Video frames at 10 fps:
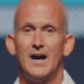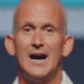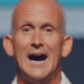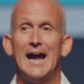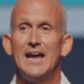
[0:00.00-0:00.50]

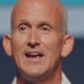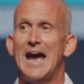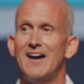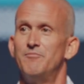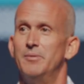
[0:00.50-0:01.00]
I
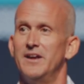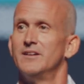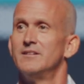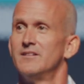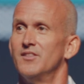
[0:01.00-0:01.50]
have
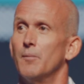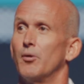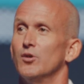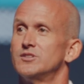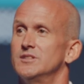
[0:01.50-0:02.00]
been the
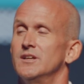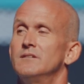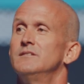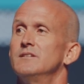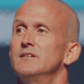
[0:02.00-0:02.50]
person
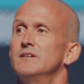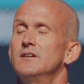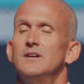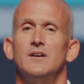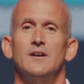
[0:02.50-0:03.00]

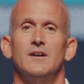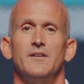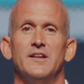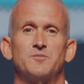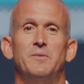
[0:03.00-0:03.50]

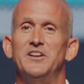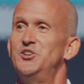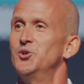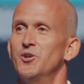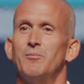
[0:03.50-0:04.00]
that's been
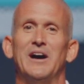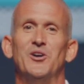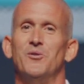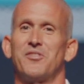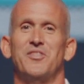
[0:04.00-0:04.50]
doing my
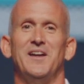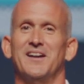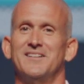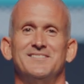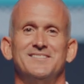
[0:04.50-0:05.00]
own thing.